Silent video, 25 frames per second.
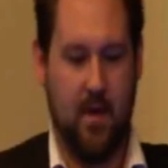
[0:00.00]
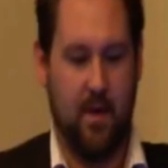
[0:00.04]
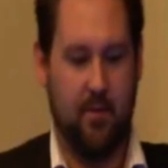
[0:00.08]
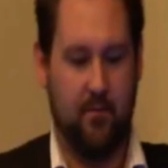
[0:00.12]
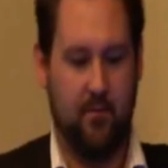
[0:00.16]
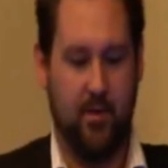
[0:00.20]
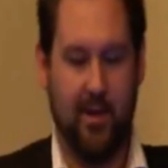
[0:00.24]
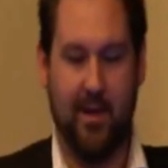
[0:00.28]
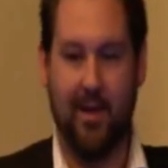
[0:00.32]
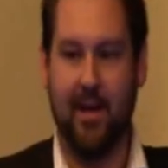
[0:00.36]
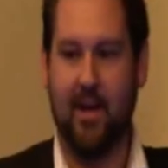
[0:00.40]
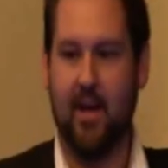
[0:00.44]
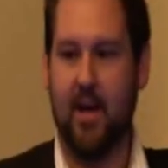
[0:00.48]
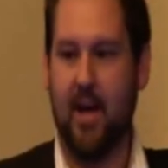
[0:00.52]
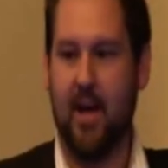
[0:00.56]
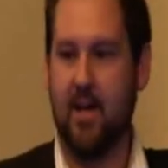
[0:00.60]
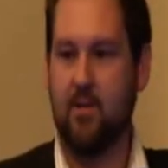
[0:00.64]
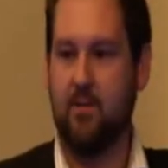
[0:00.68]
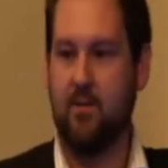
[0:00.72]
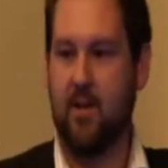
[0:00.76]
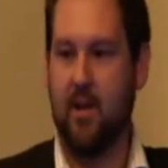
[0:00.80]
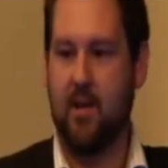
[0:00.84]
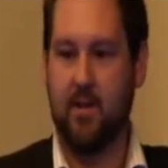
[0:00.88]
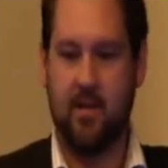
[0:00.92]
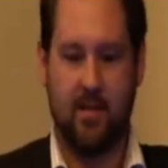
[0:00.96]
really
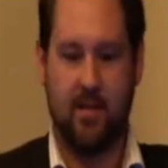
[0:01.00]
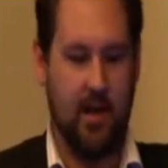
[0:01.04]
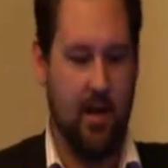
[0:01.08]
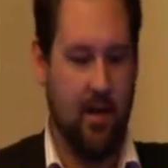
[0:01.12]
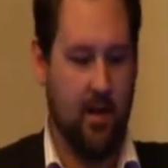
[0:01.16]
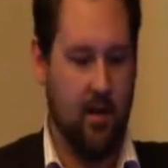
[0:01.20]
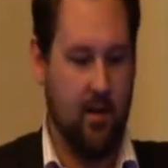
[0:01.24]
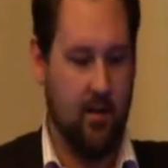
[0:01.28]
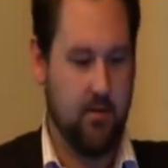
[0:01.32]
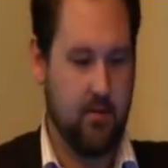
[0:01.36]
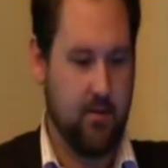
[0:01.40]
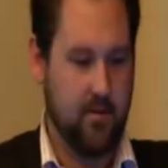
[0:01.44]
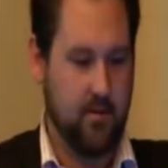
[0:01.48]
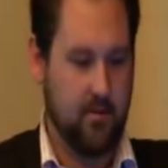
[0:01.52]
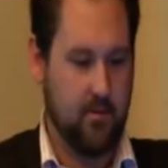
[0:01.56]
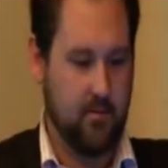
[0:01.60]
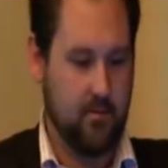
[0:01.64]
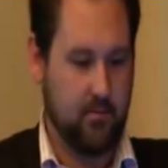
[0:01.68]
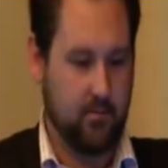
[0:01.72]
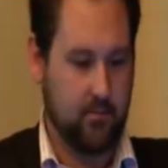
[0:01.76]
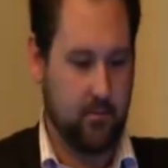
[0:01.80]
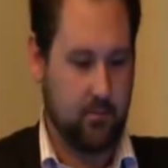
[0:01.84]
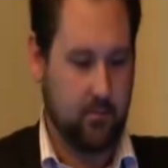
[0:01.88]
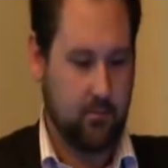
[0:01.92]
engage with our stakeholders.